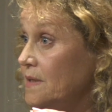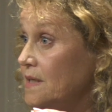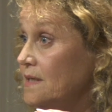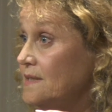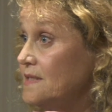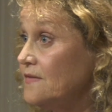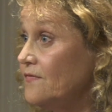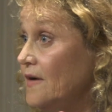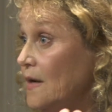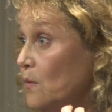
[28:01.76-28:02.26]

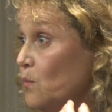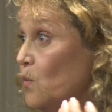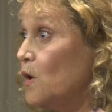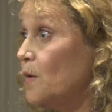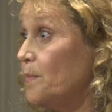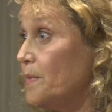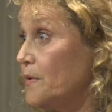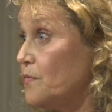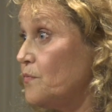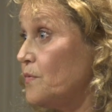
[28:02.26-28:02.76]
because if I
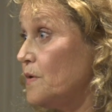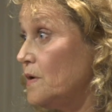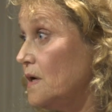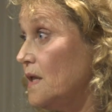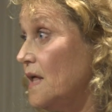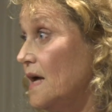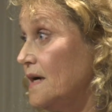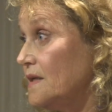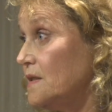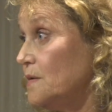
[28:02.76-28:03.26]
woke up at three
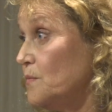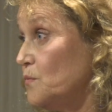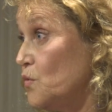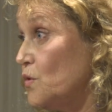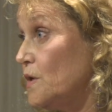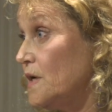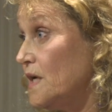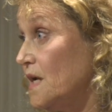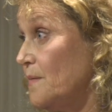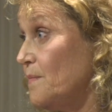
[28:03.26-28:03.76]
o'clock in the
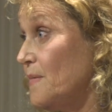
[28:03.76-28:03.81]
morning